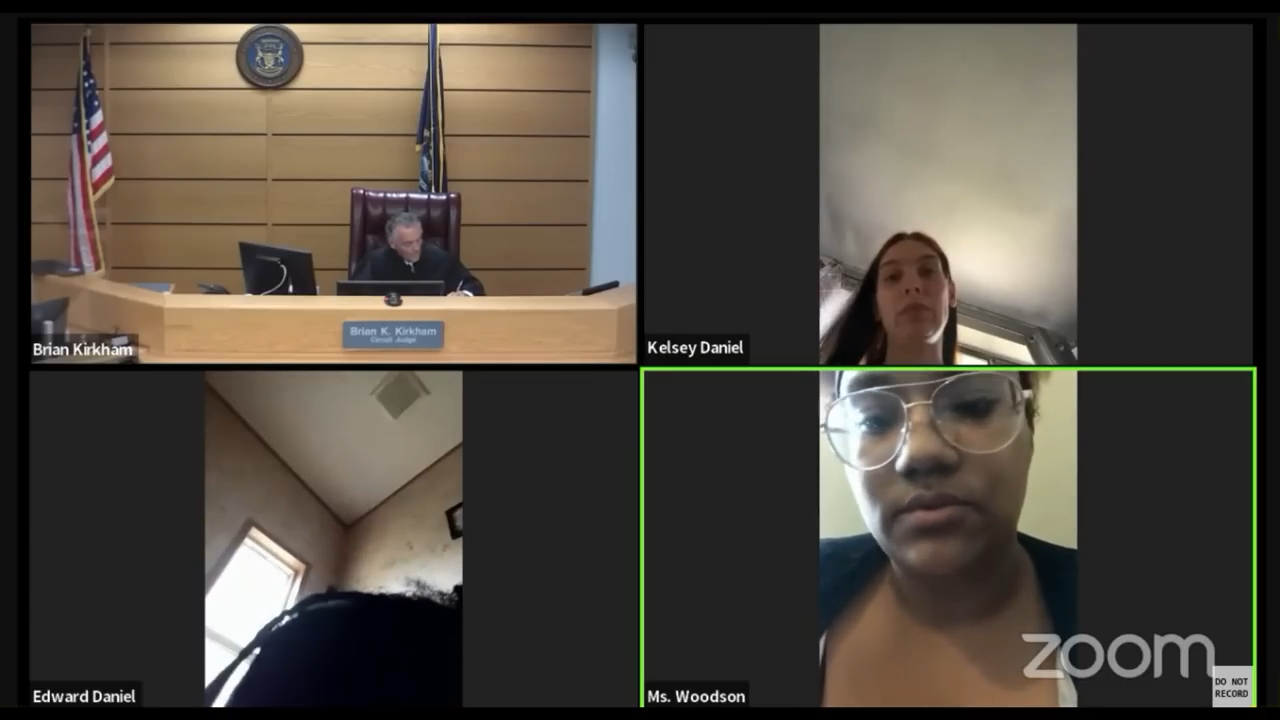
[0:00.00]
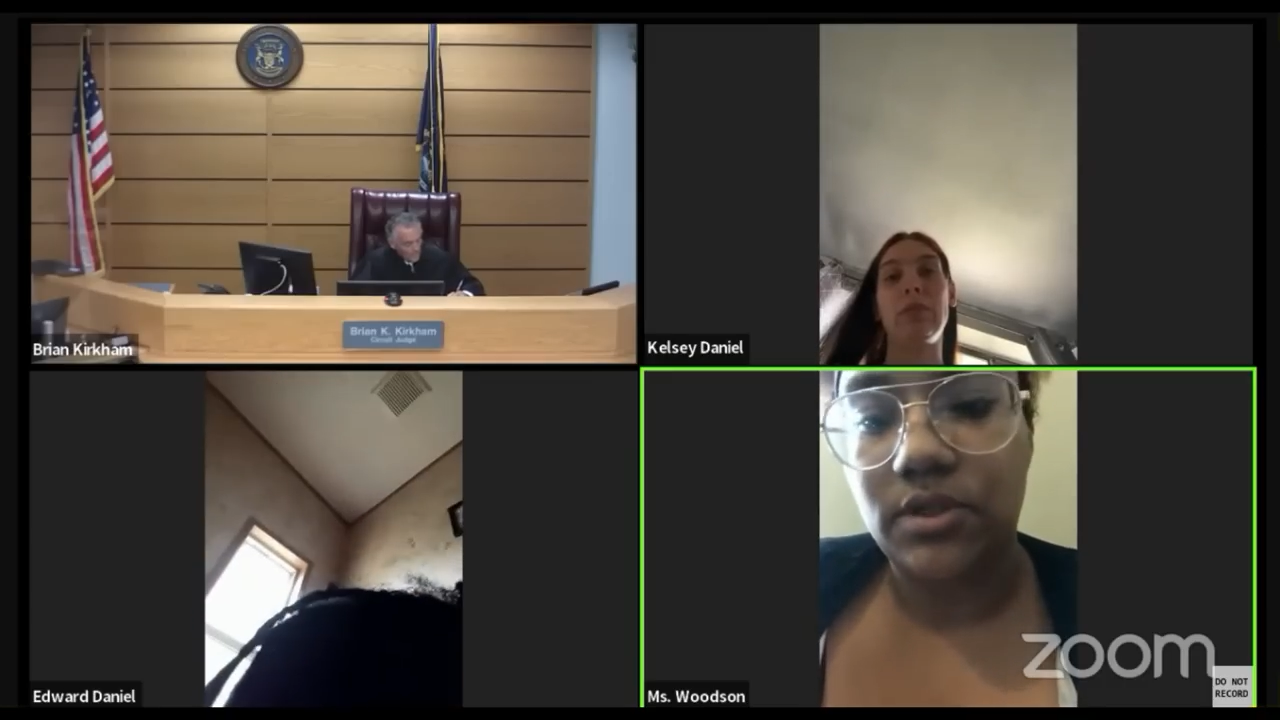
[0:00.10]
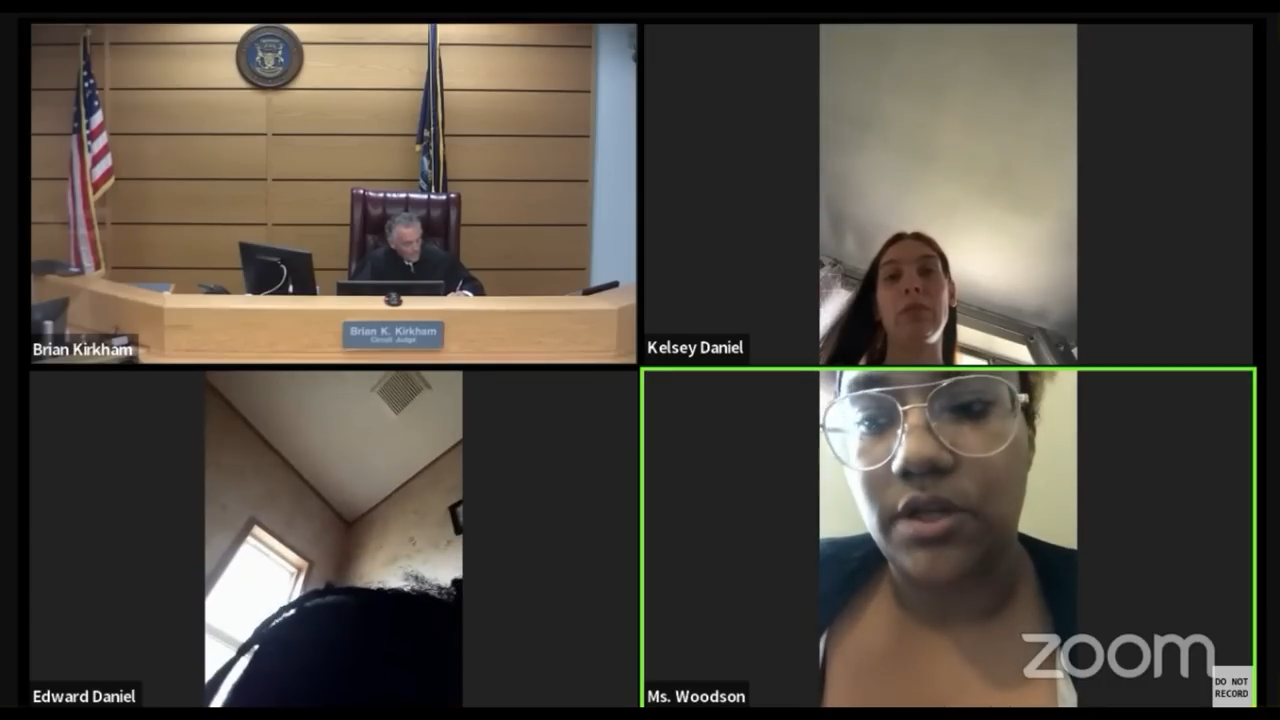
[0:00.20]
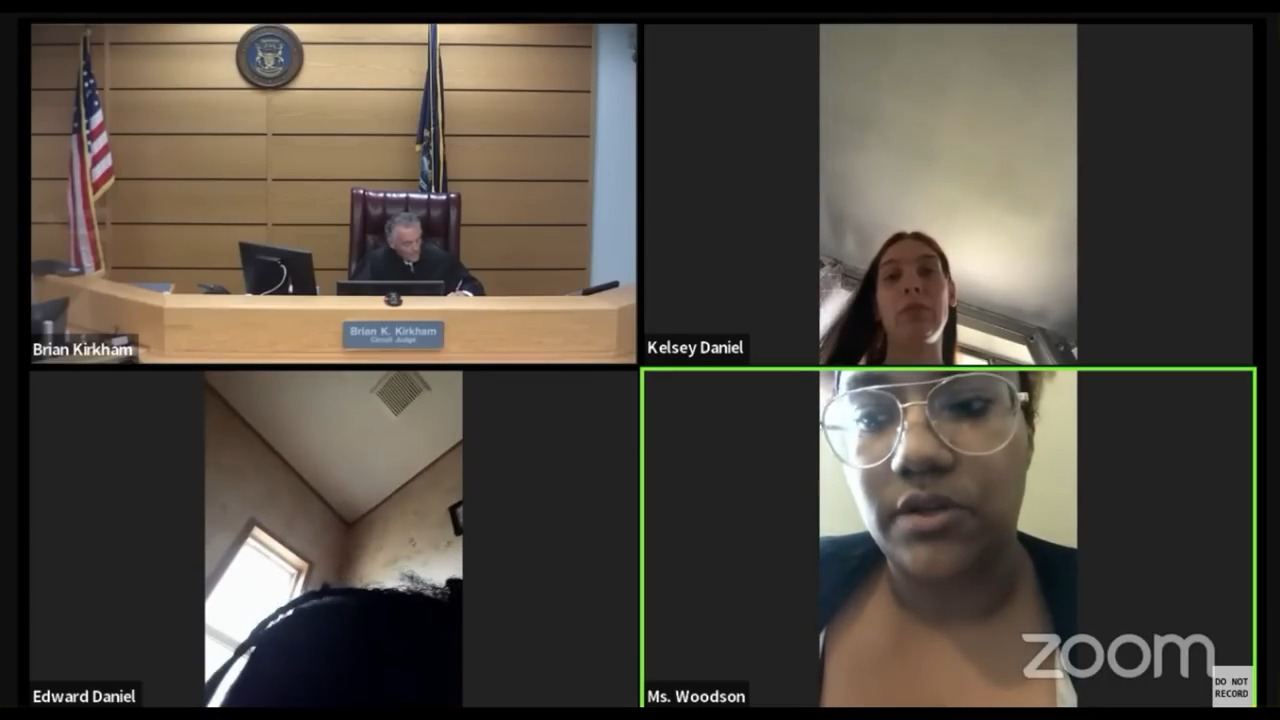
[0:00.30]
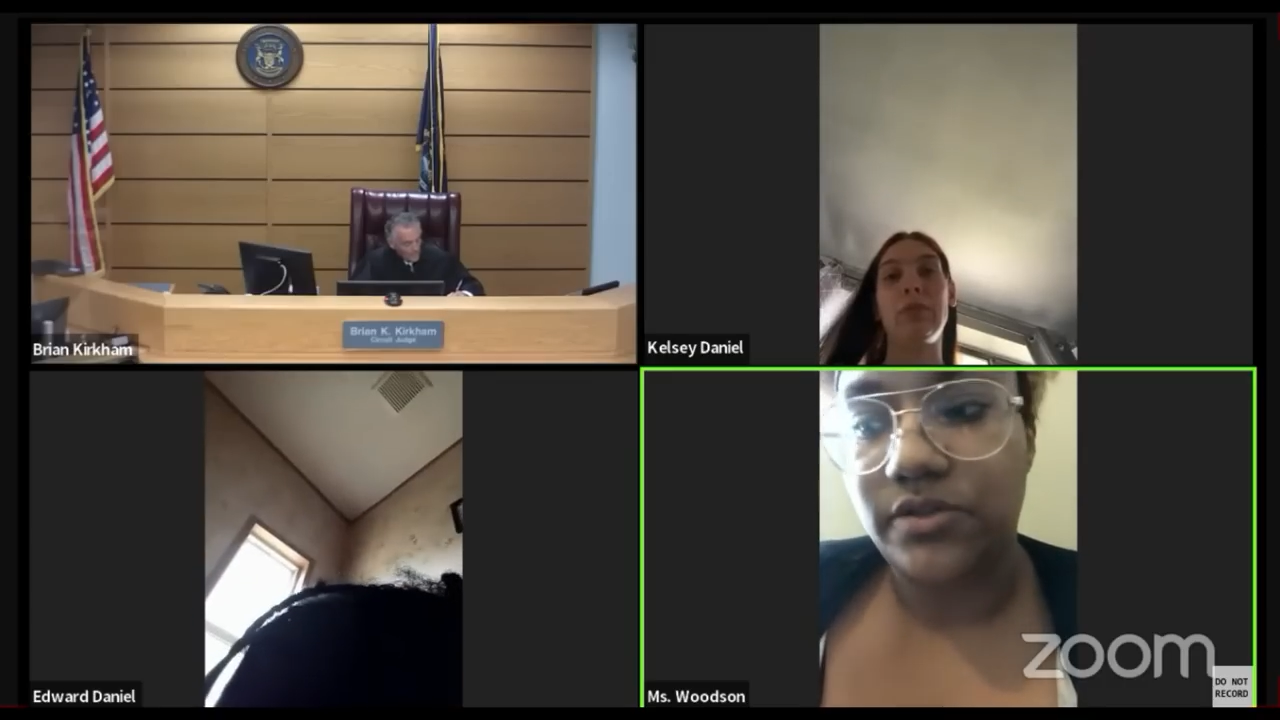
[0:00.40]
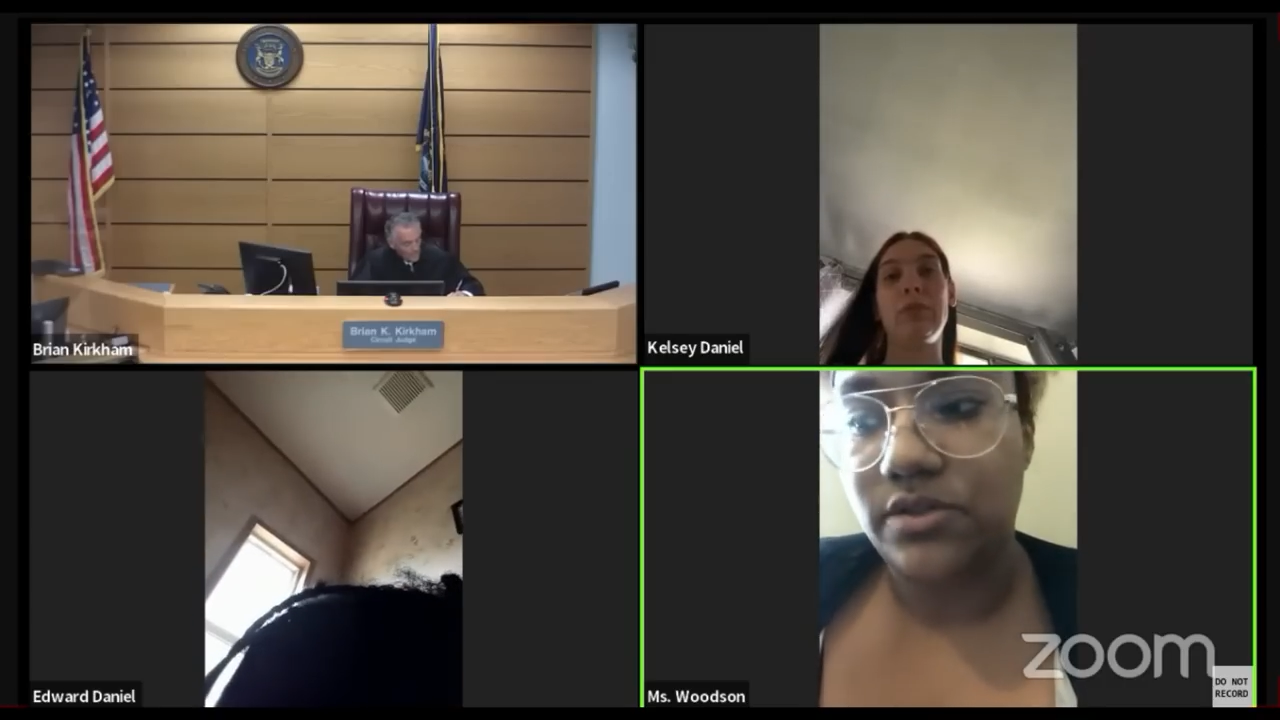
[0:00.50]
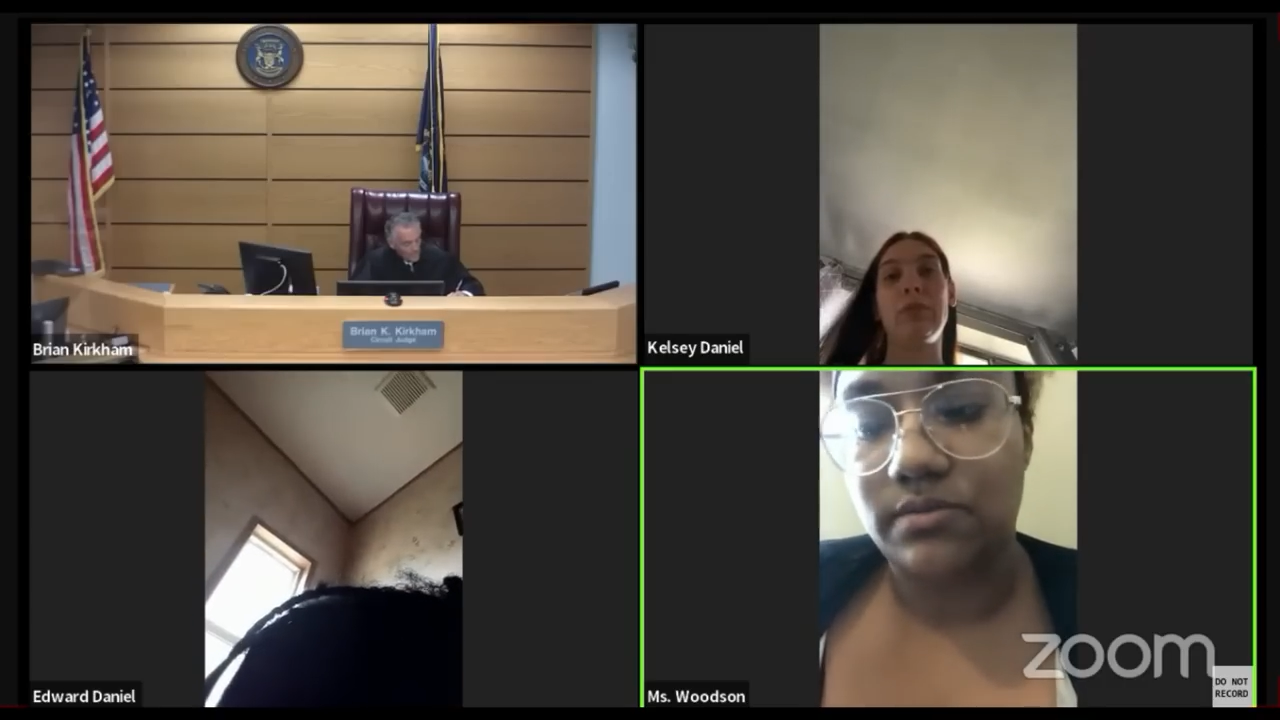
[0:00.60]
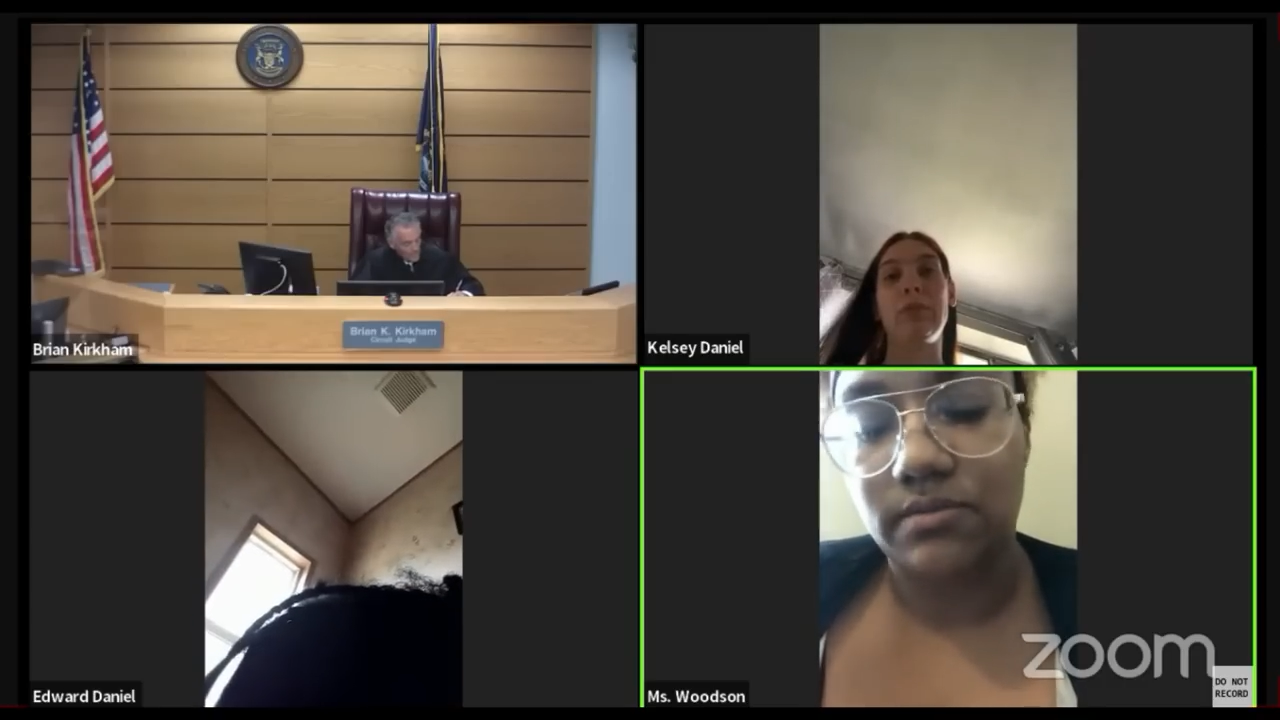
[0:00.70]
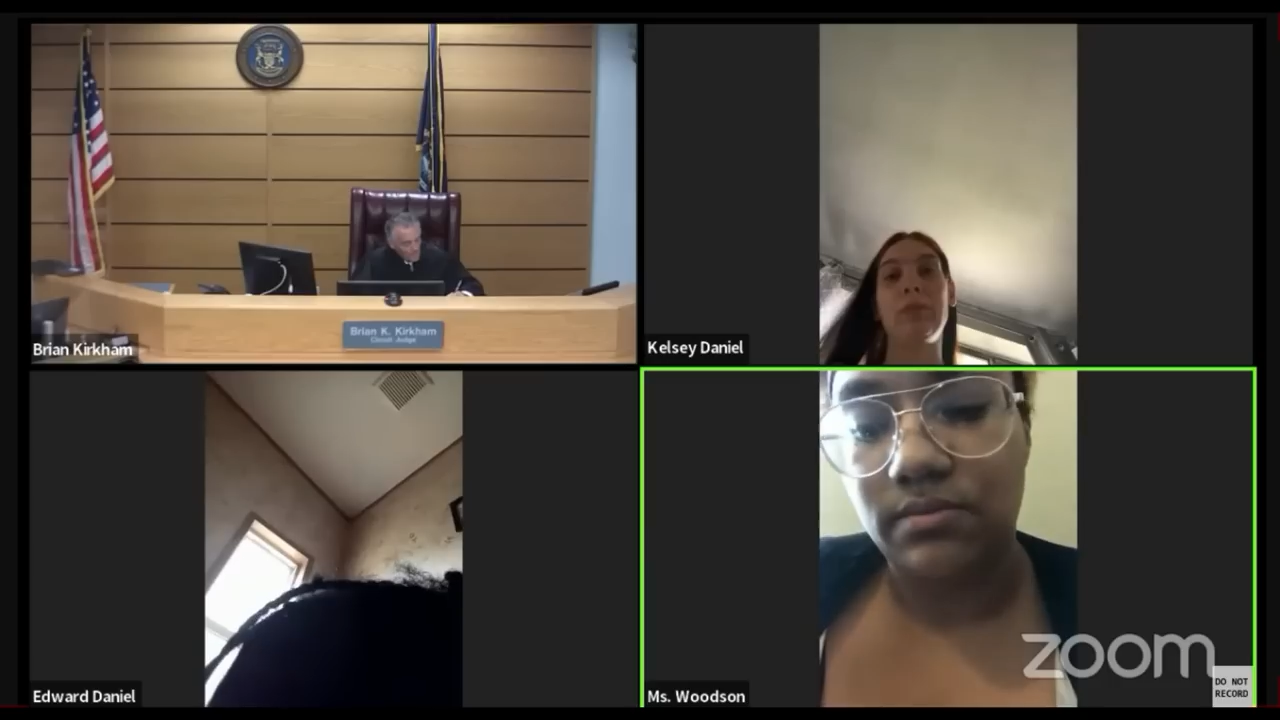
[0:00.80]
clothes,